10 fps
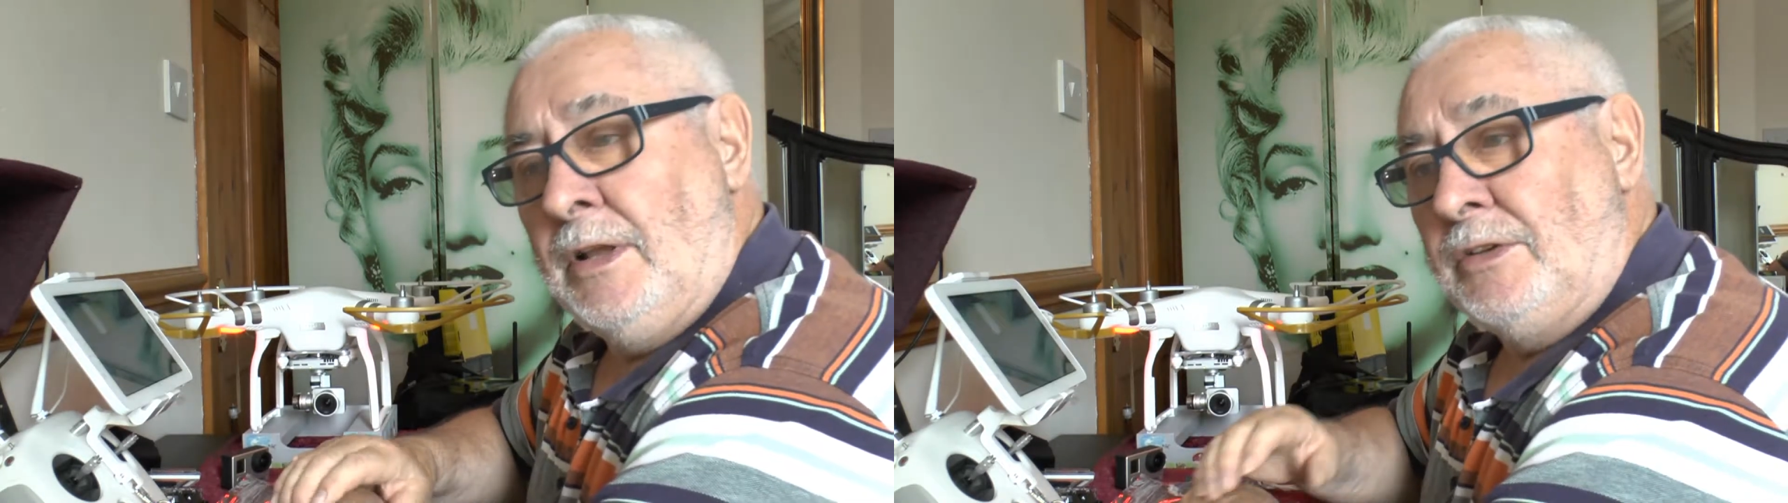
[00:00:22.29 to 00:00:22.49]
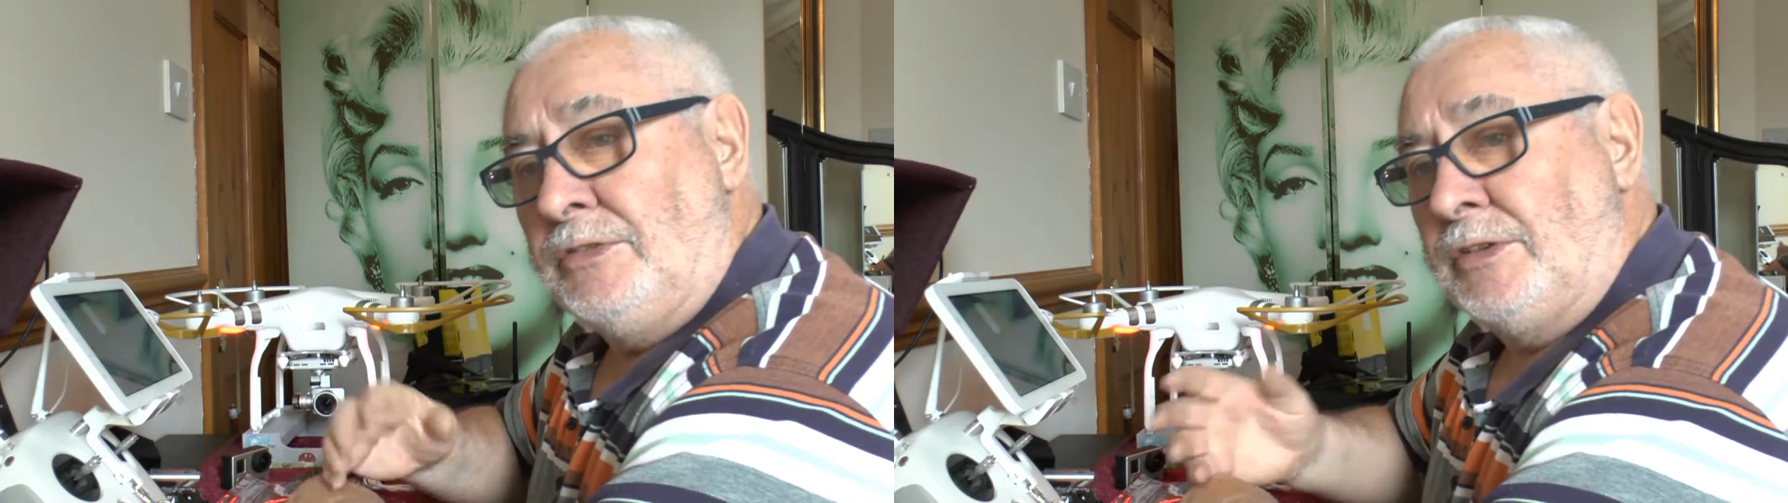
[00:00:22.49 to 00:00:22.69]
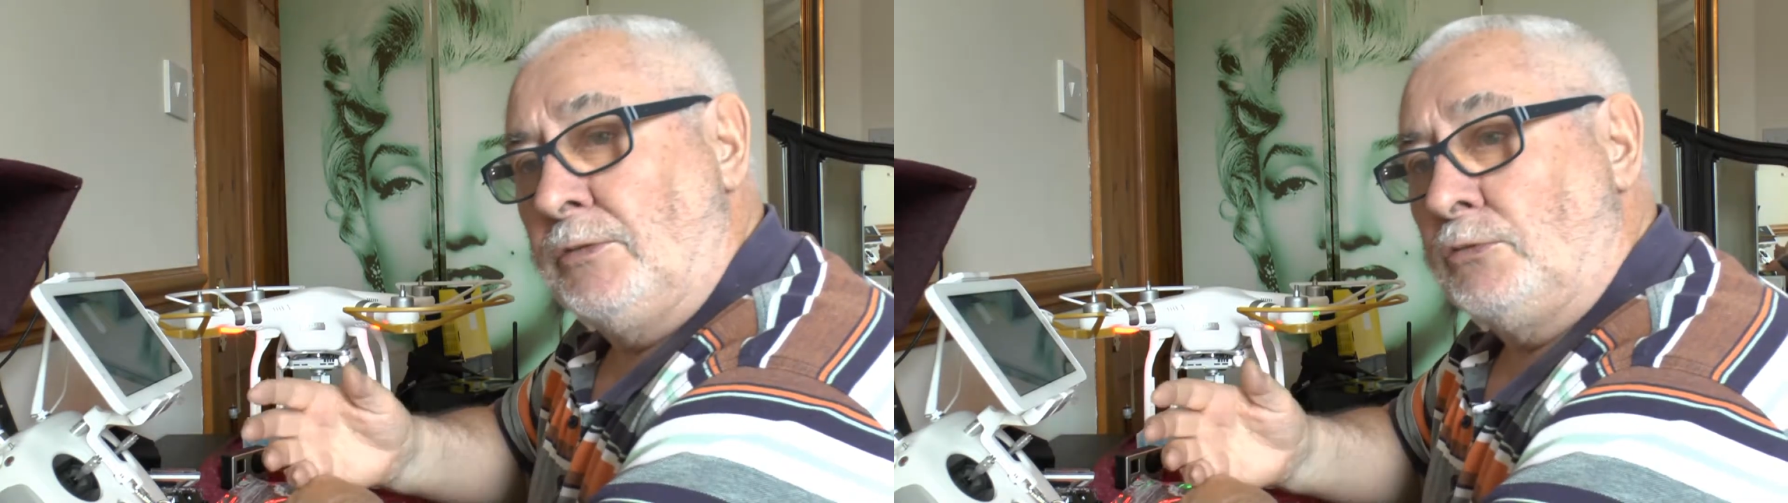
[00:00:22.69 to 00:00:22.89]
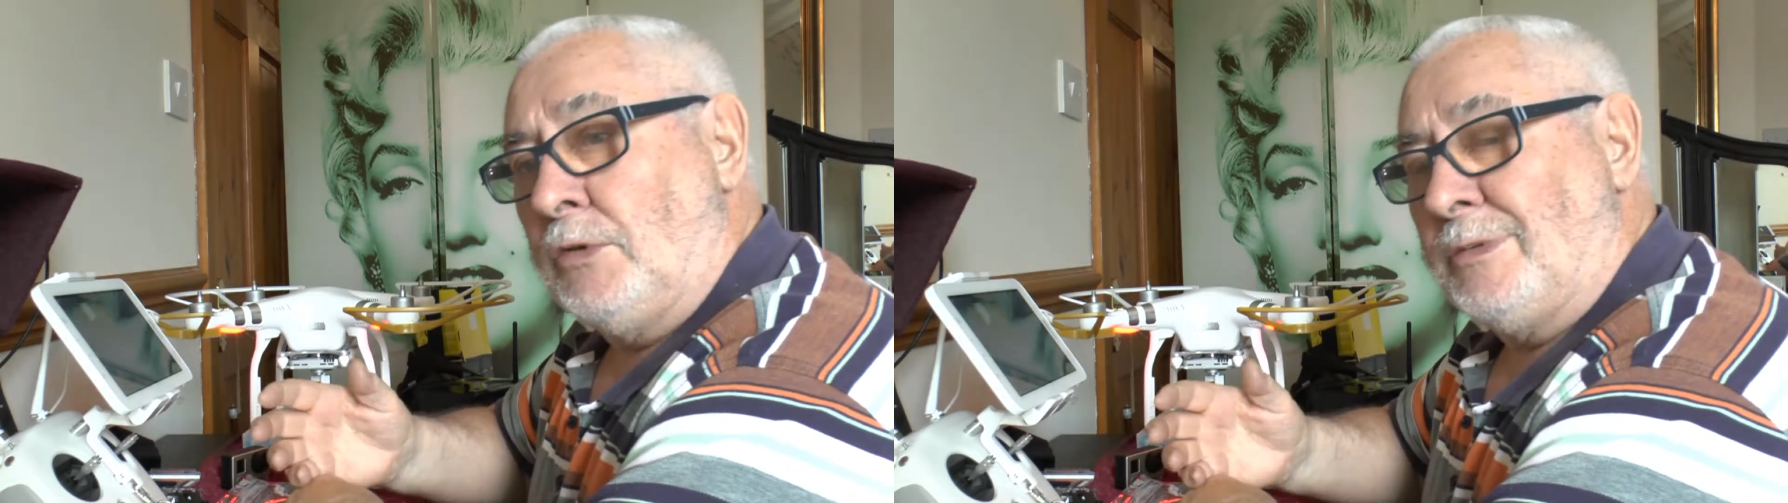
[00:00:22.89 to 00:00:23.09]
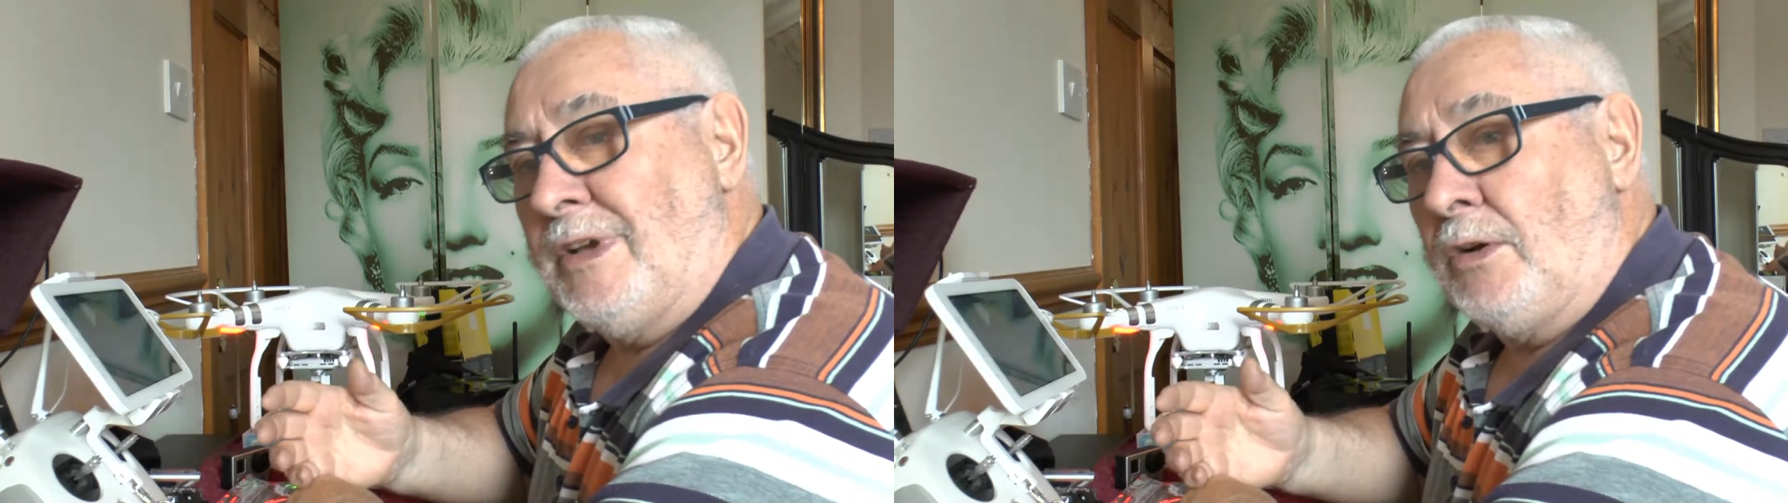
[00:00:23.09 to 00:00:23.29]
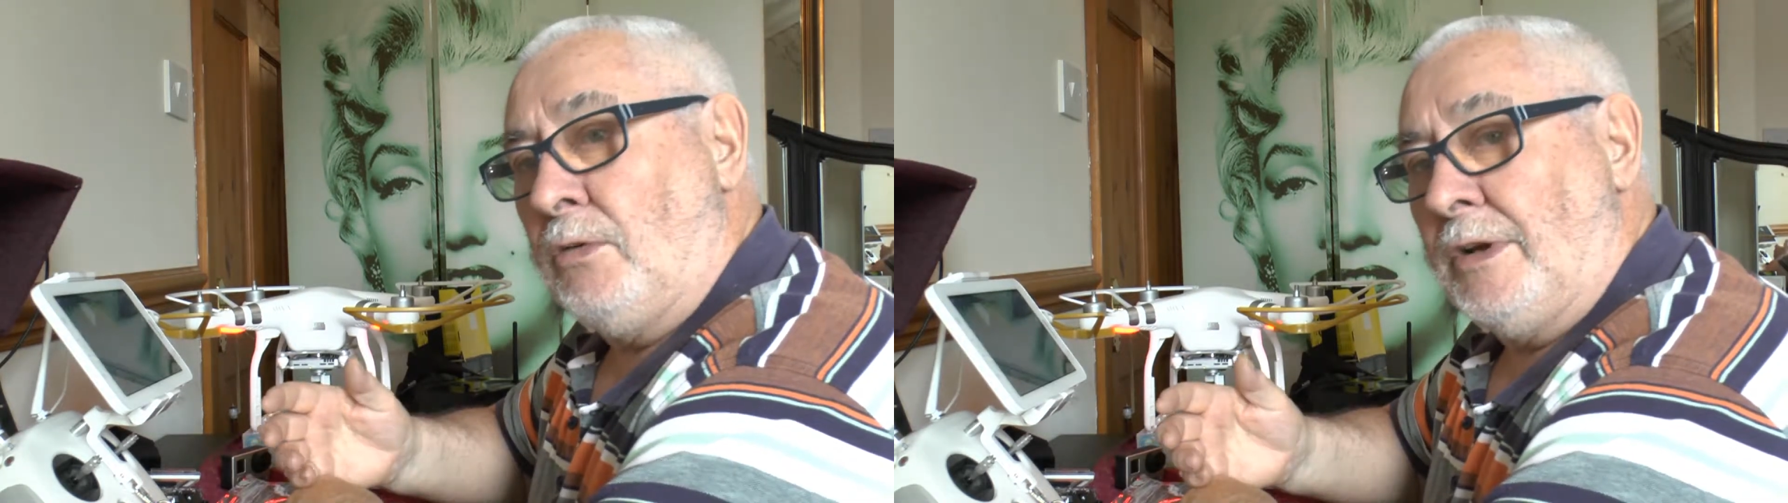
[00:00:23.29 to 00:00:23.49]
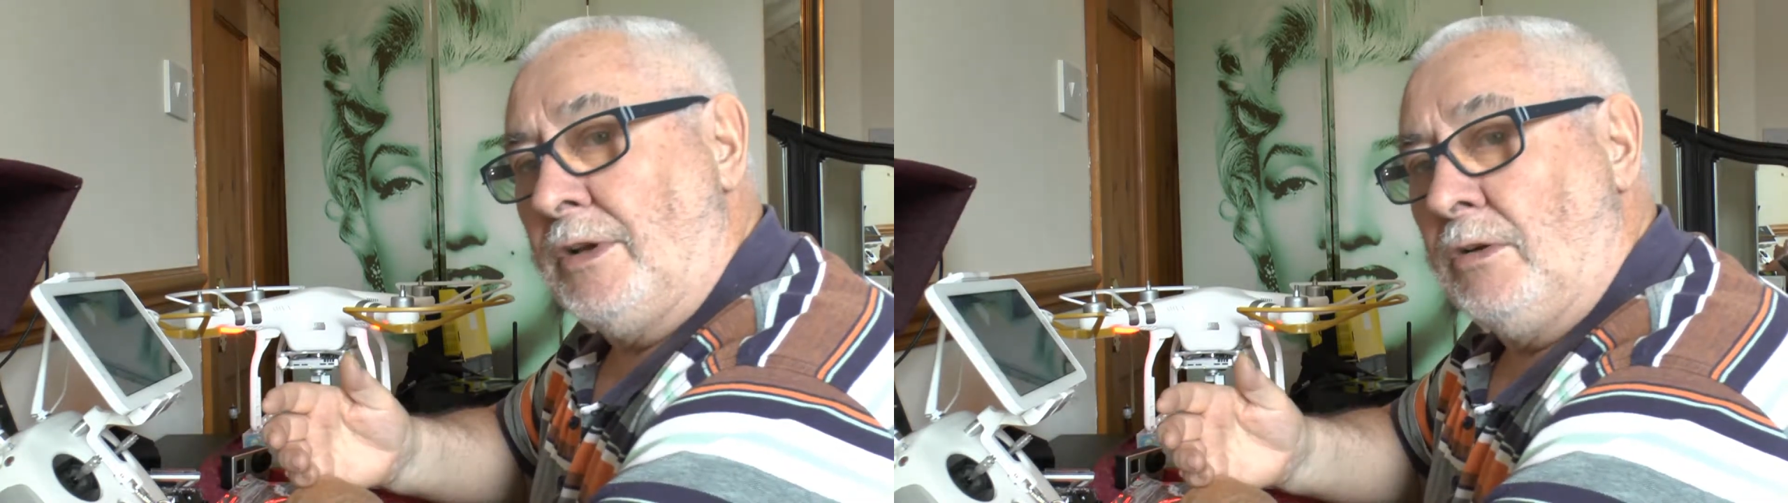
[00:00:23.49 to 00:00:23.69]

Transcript: the signal dropped out quite a